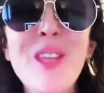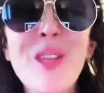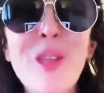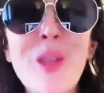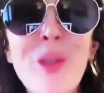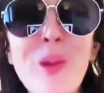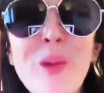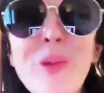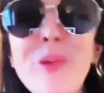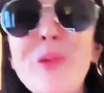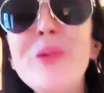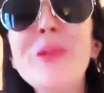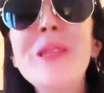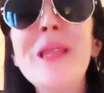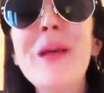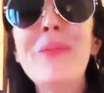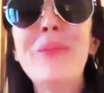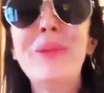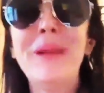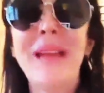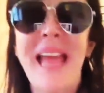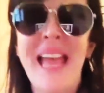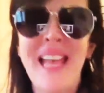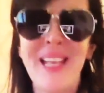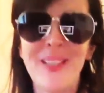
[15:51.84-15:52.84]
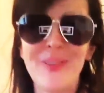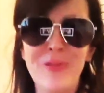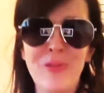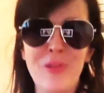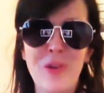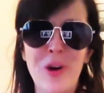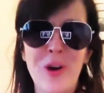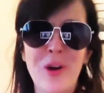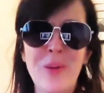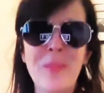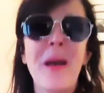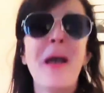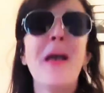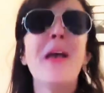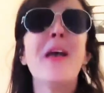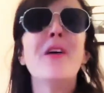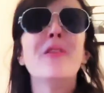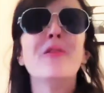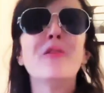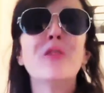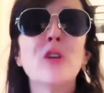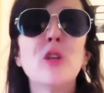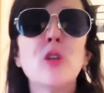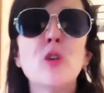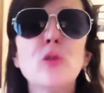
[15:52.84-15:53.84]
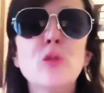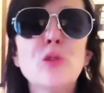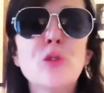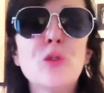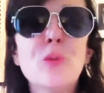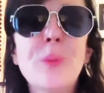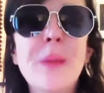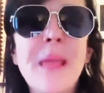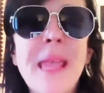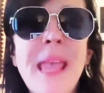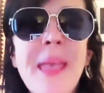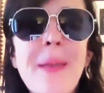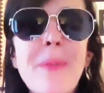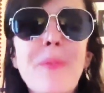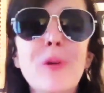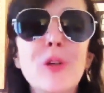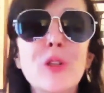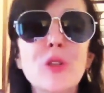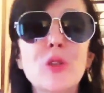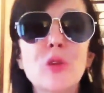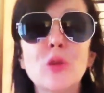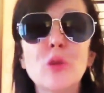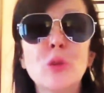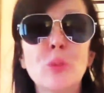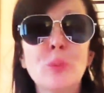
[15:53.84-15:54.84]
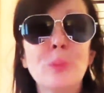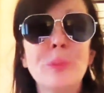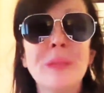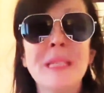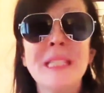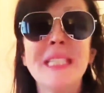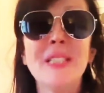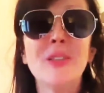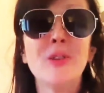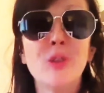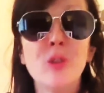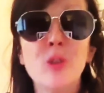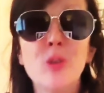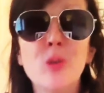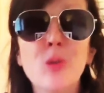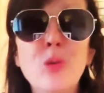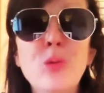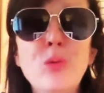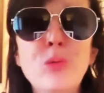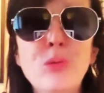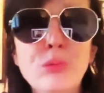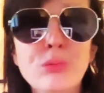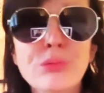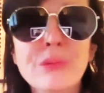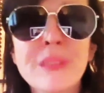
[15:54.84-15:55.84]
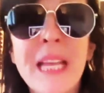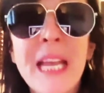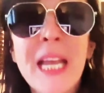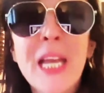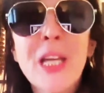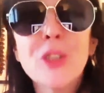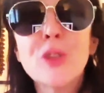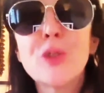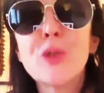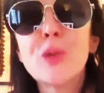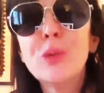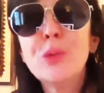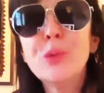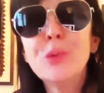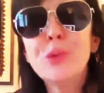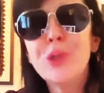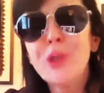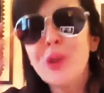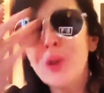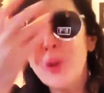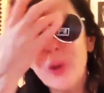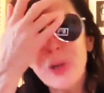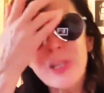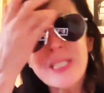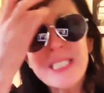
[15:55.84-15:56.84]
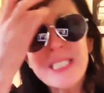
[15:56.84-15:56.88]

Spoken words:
you the platform for you to be able to be glued to your